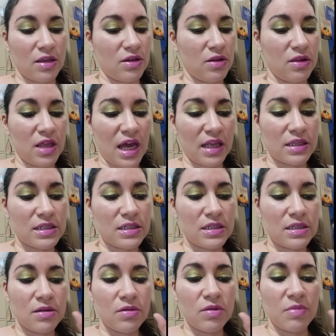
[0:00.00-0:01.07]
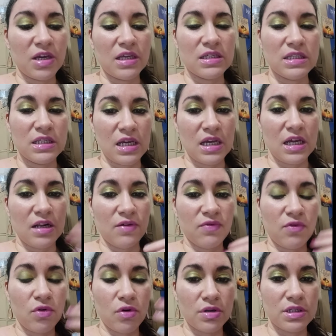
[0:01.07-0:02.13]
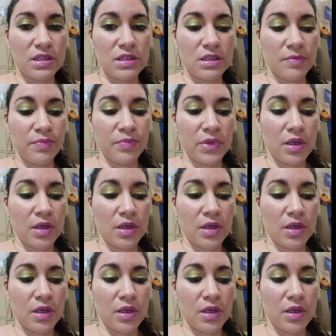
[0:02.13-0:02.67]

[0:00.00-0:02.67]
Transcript: So one of the biggest things too